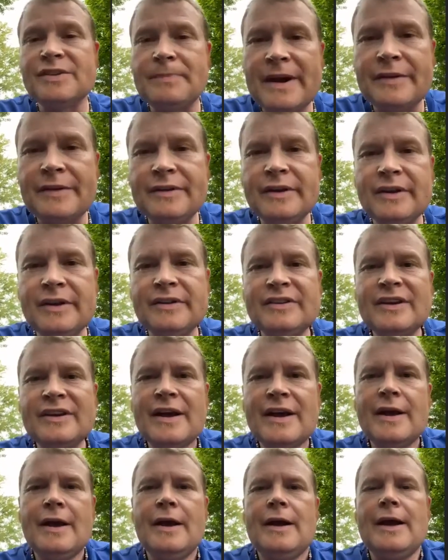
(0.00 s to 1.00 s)
methods,
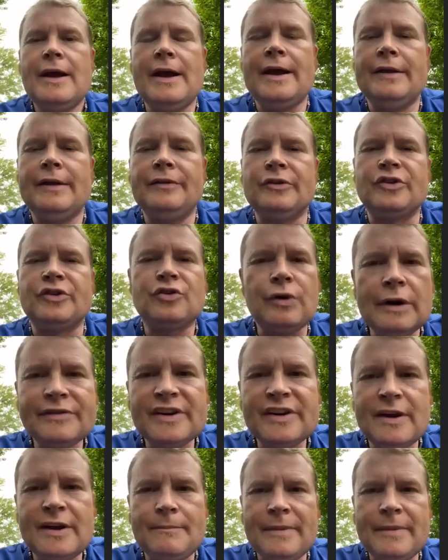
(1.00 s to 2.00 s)
and there's
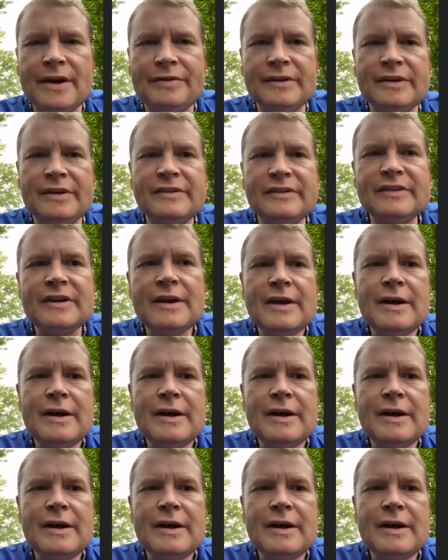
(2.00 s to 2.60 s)
12-step methods.